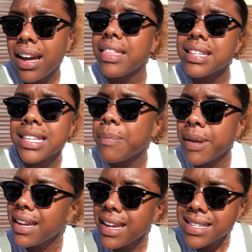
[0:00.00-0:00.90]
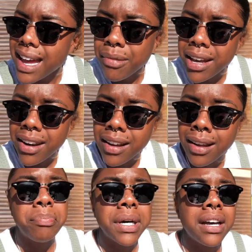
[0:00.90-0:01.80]
The sleeping has gotten
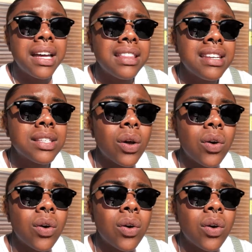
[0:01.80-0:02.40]
better, but this